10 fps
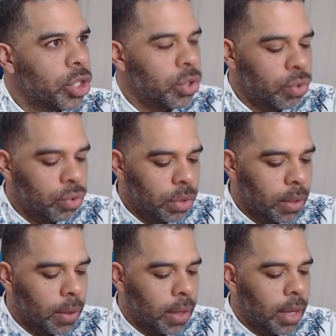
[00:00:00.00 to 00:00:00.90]
hue.
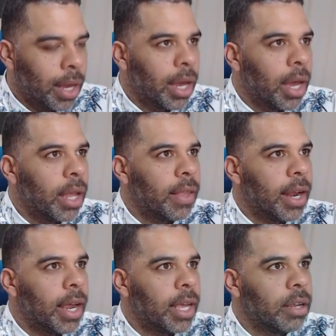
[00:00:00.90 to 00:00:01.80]
And
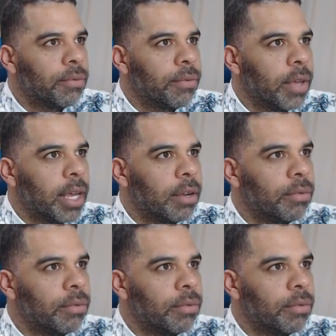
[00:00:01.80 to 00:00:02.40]
then if I hit